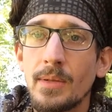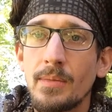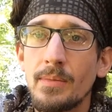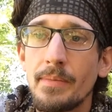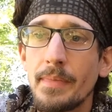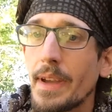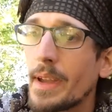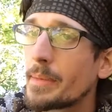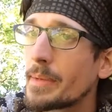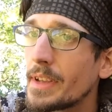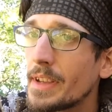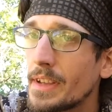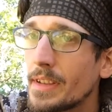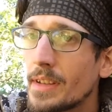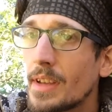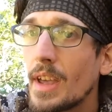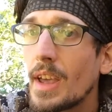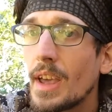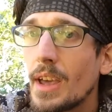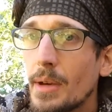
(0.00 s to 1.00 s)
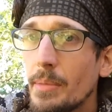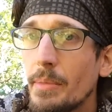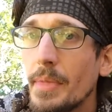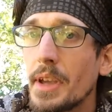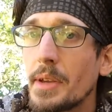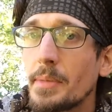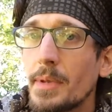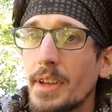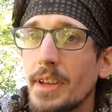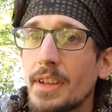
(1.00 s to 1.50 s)

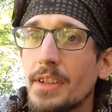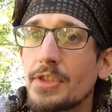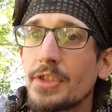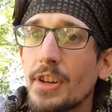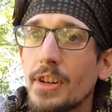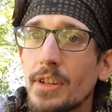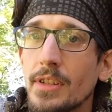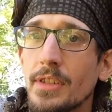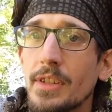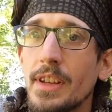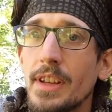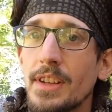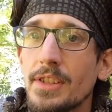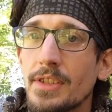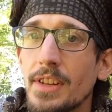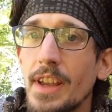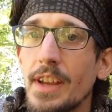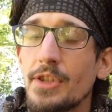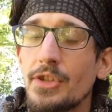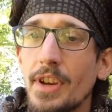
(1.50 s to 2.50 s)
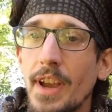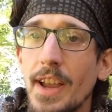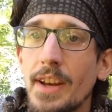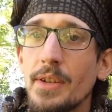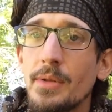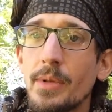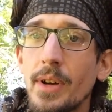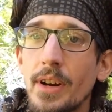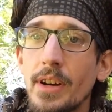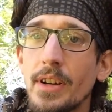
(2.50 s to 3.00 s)
maybe as early as late
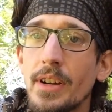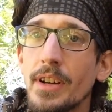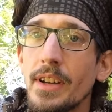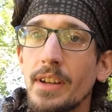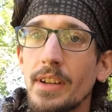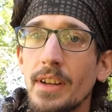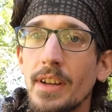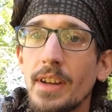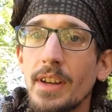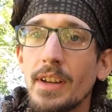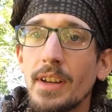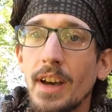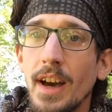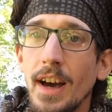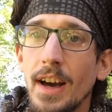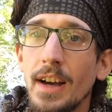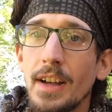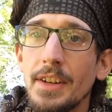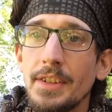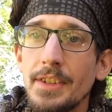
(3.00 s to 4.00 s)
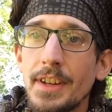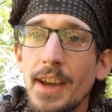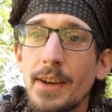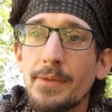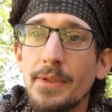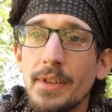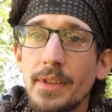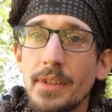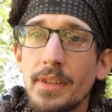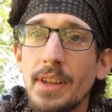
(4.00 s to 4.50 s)
January.
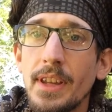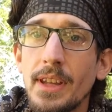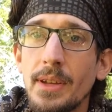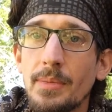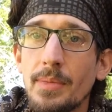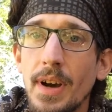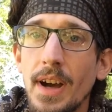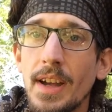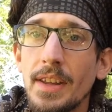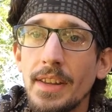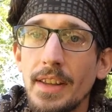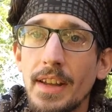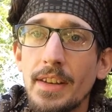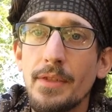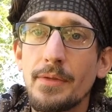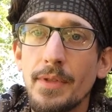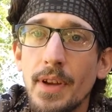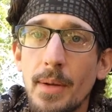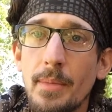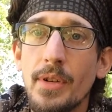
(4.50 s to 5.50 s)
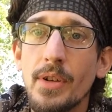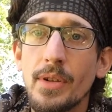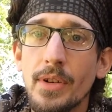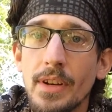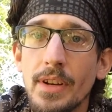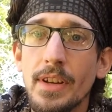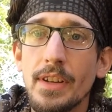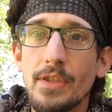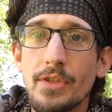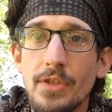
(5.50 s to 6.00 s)
Definitely by the end of
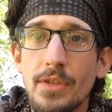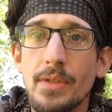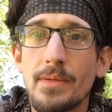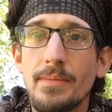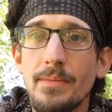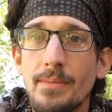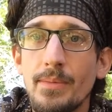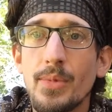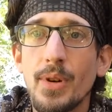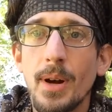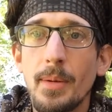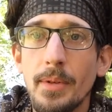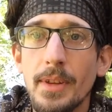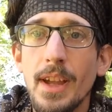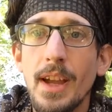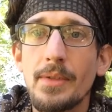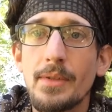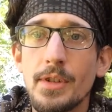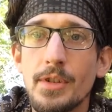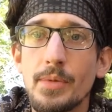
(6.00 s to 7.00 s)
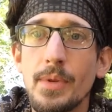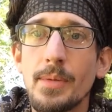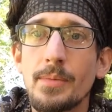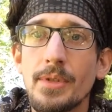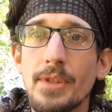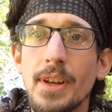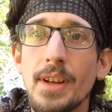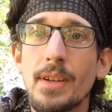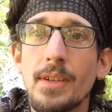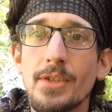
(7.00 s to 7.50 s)
February you should probably have your sweet
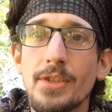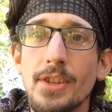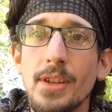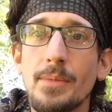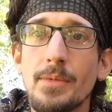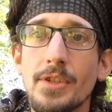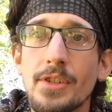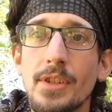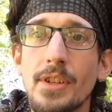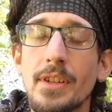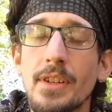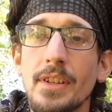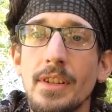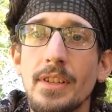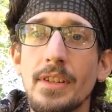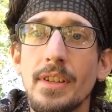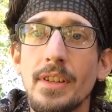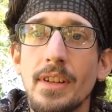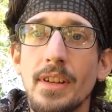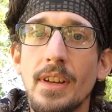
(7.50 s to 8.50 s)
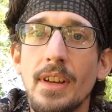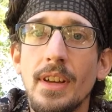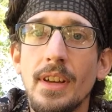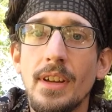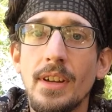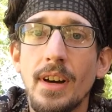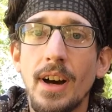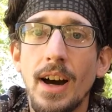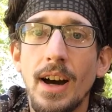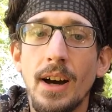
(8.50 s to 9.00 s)
potato slips started,
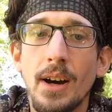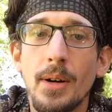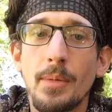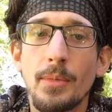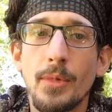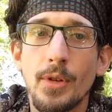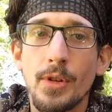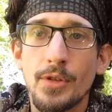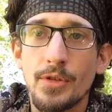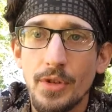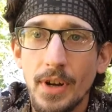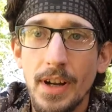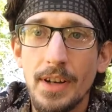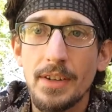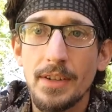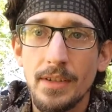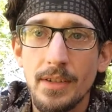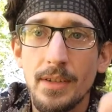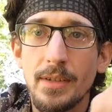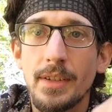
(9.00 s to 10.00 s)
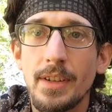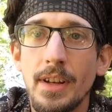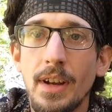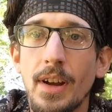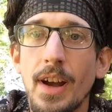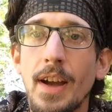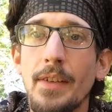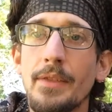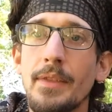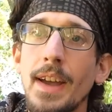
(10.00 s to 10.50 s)
or trying to
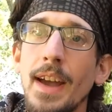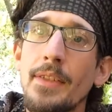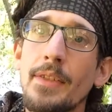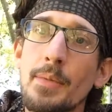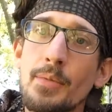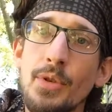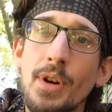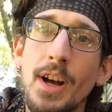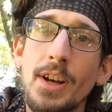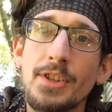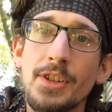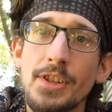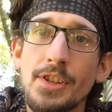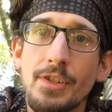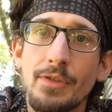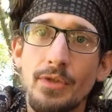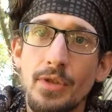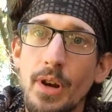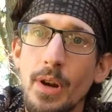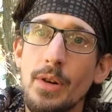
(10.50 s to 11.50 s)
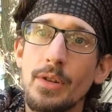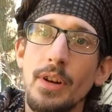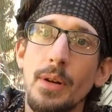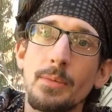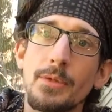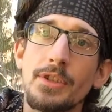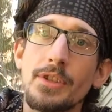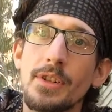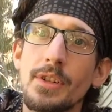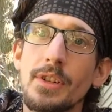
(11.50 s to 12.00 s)
have the process of growing
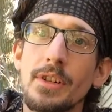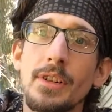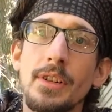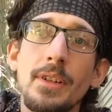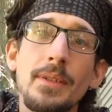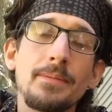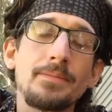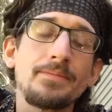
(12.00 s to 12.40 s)
them started.